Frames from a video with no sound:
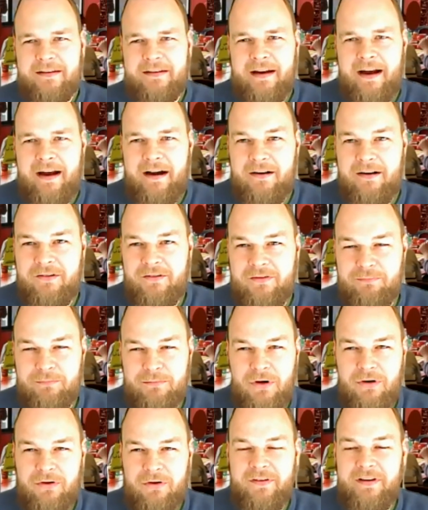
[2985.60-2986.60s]
large,
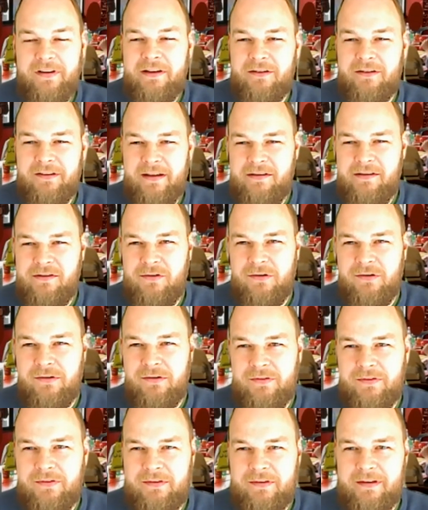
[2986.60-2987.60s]
mostly
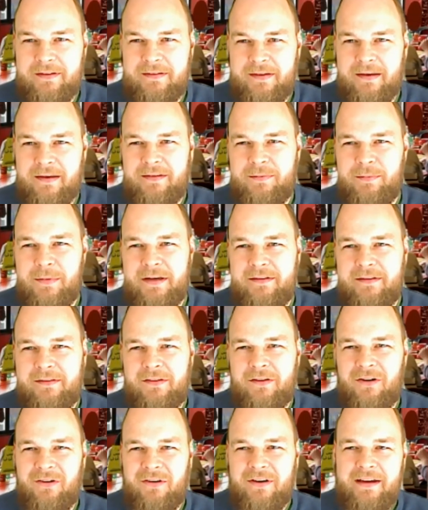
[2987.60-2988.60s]
continuous assessment.
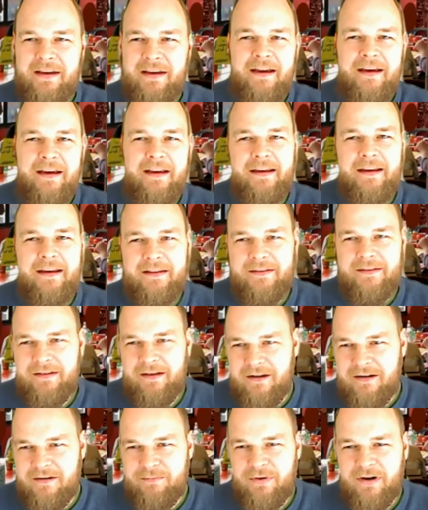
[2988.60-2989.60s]
So it is
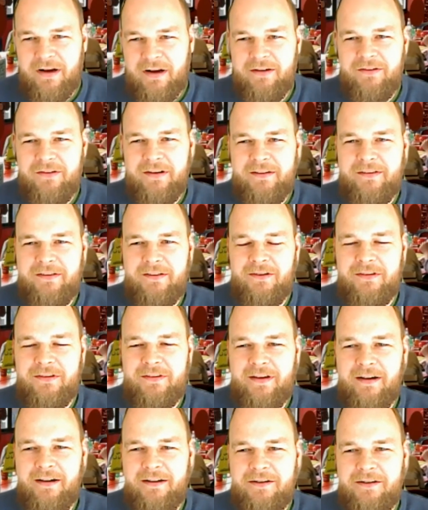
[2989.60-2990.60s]
kind of project. So
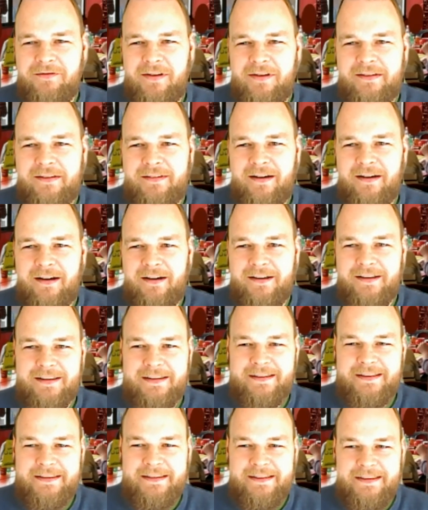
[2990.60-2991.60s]
it's kind of it's not
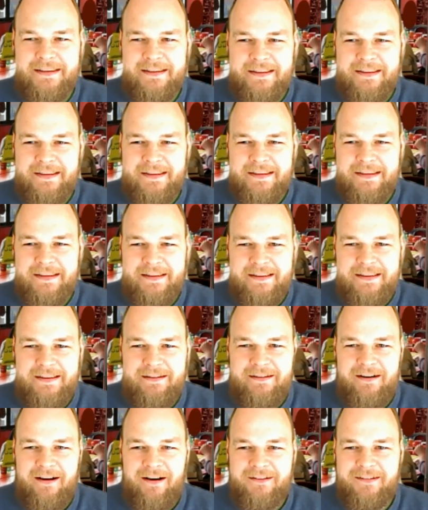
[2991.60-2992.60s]

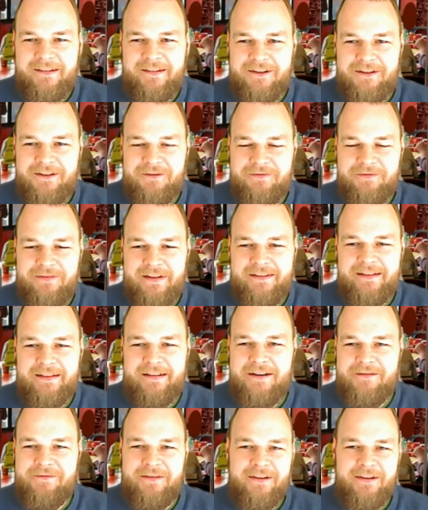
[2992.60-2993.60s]
you're not sort of it's a
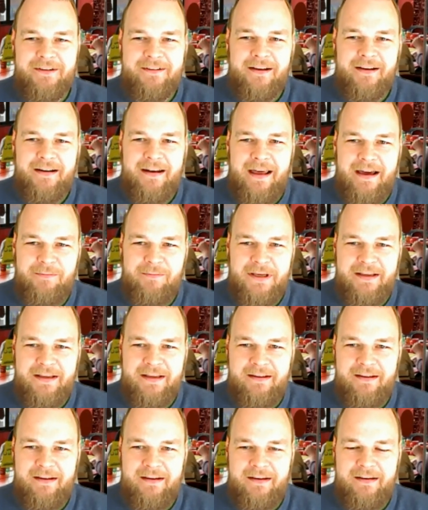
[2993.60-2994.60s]
different dynamic.
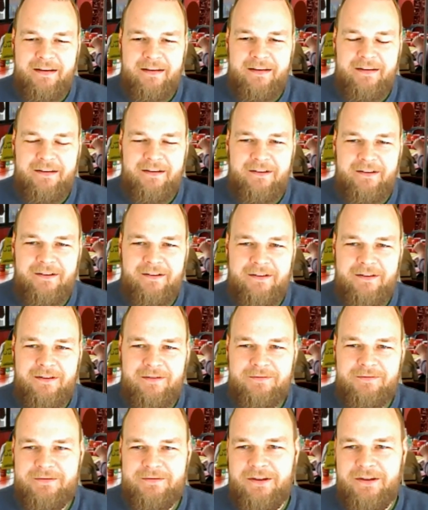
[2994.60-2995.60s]
You're
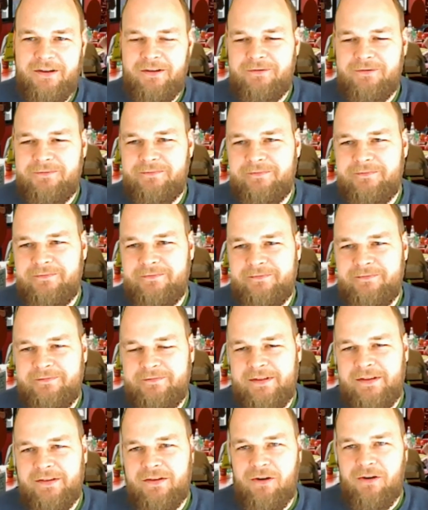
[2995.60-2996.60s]
you know
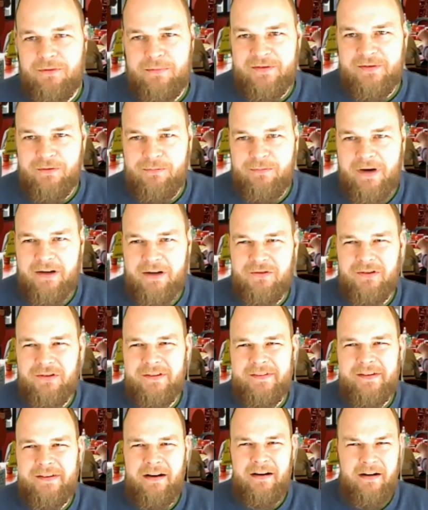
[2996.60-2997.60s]
there's going to be some
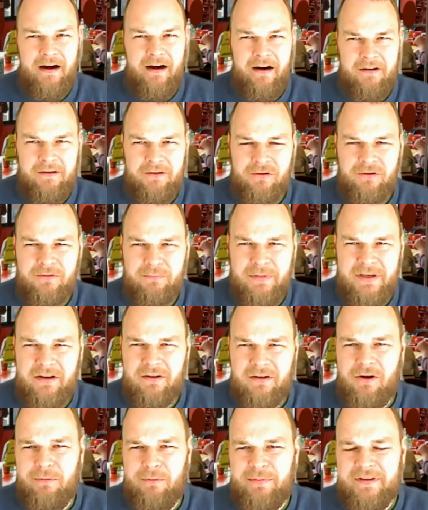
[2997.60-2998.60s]
modules that aren't going to be
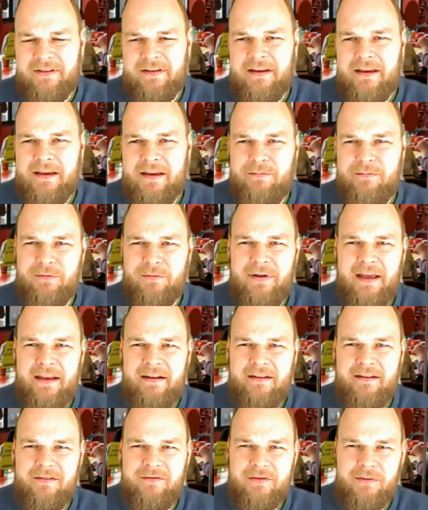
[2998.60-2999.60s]
your cup of tea, but
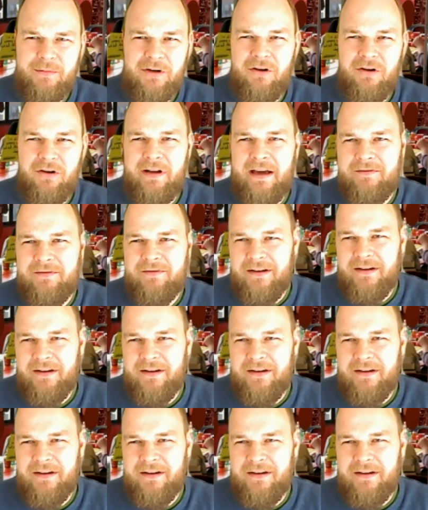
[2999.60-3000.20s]
plenty of them are going to have